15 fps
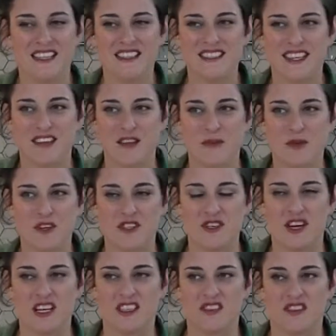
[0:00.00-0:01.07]
slightly more
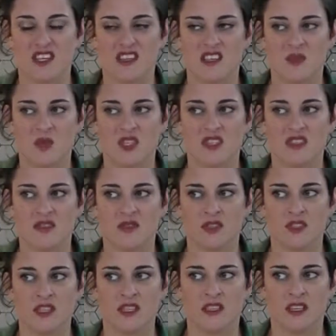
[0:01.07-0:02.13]
attractive than the original
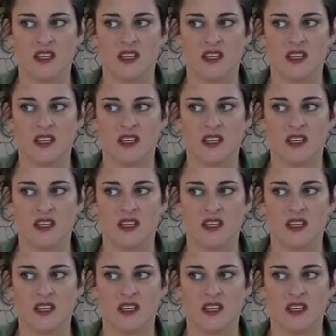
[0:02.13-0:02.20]
version.